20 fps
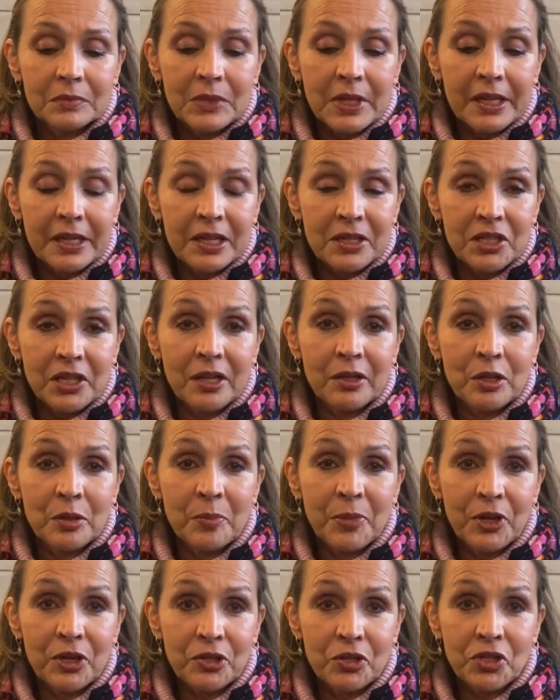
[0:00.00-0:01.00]
can tell you
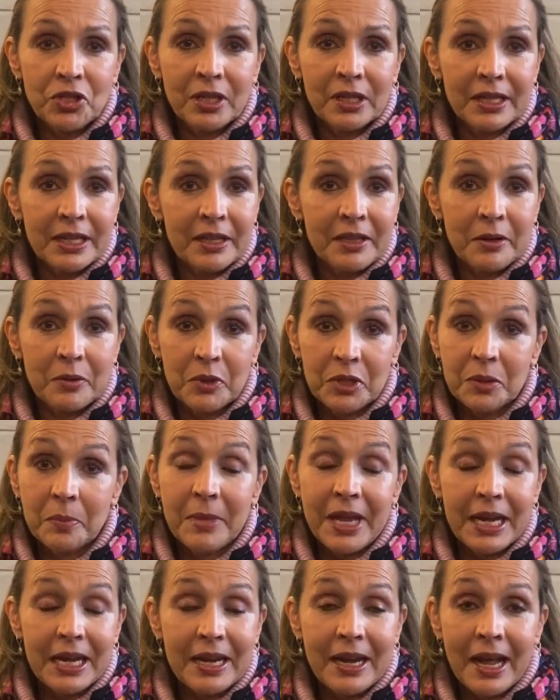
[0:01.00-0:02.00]
personally, there was
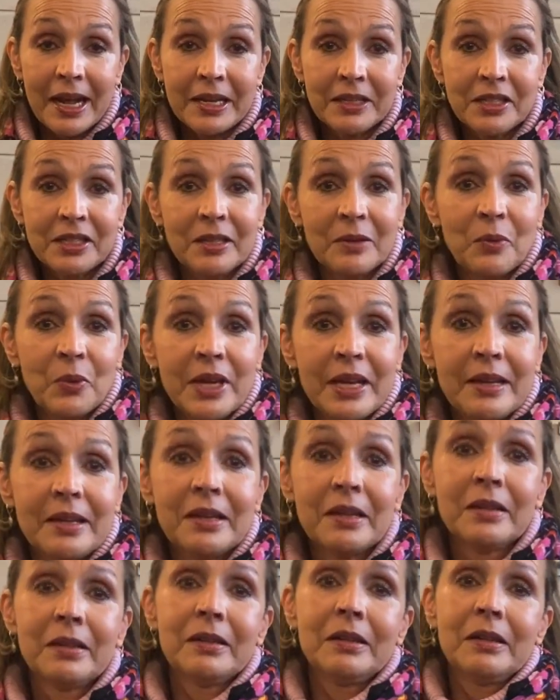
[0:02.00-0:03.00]
many nights that we
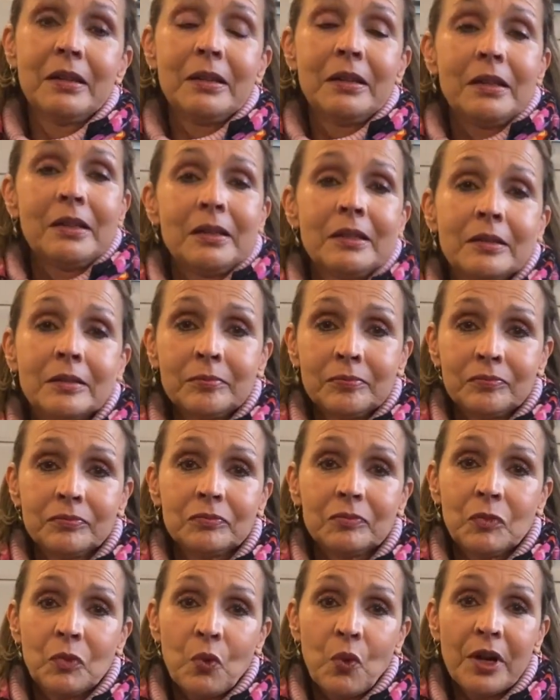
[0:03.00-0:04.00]

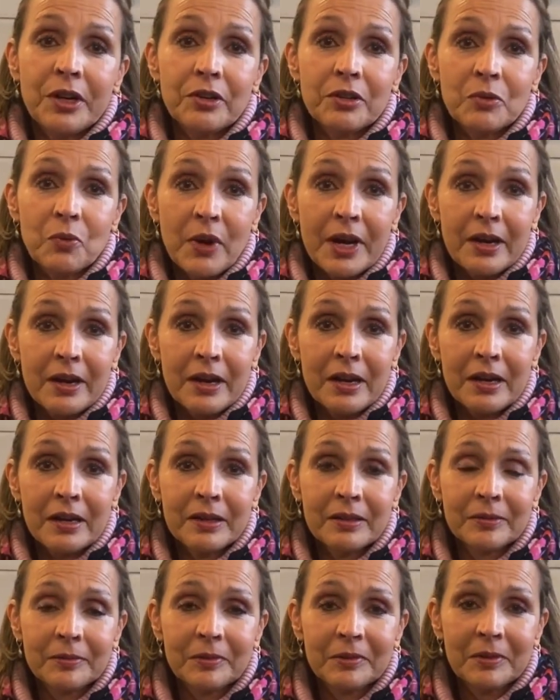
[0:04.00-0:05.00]
wondered where
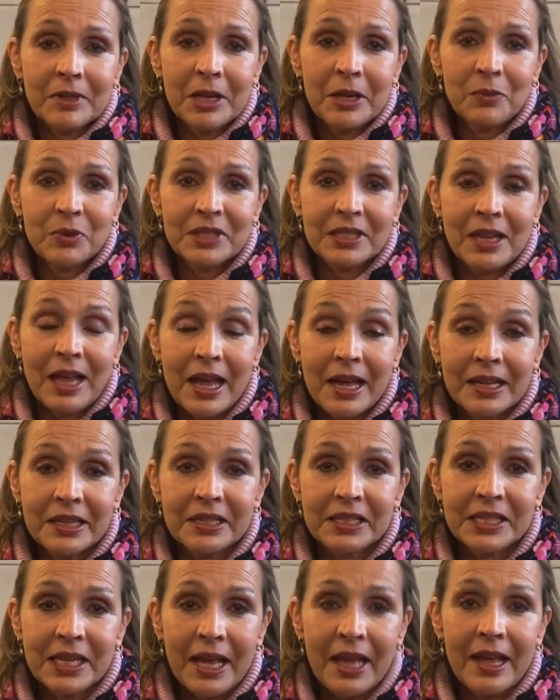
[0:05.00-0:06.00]
he was lying
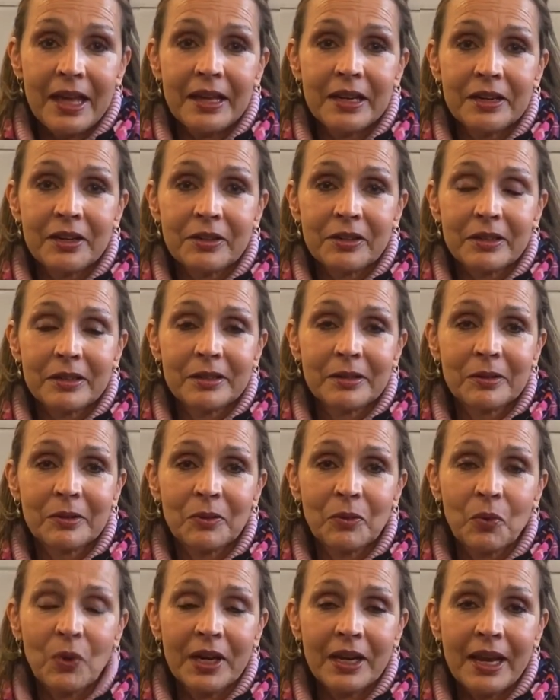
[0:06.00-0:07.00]
his head or
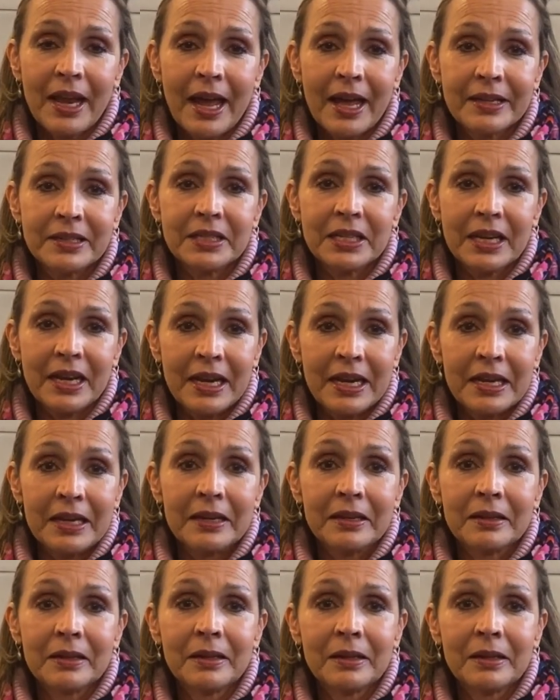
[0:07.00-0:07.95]
what he had to eat.